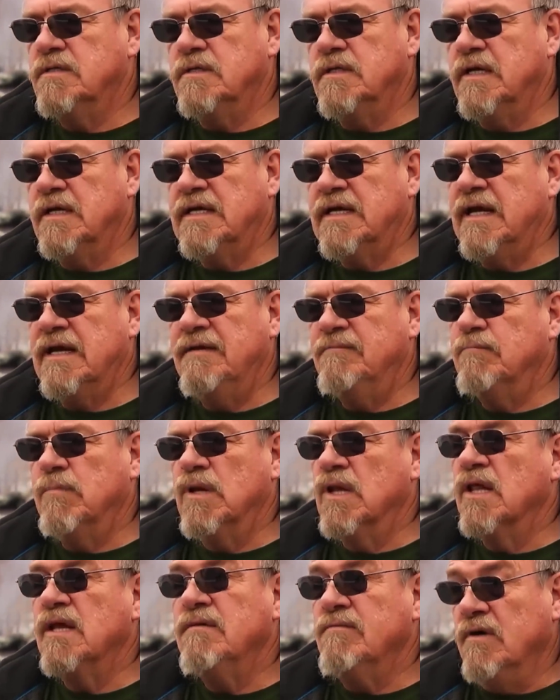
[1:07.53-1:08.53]
they can't even
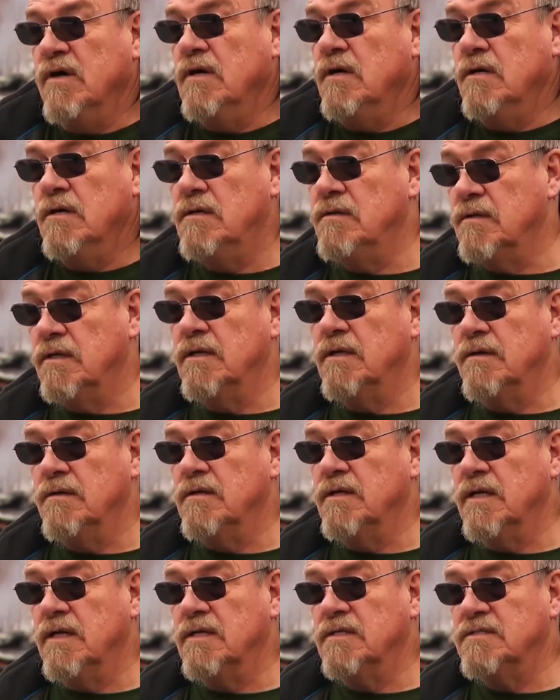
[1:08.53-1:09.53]
believe it that, it,
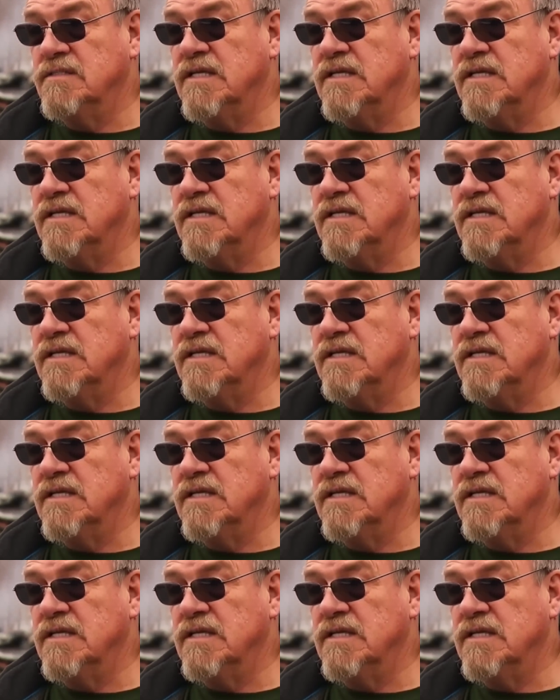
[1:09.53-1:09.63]
that it's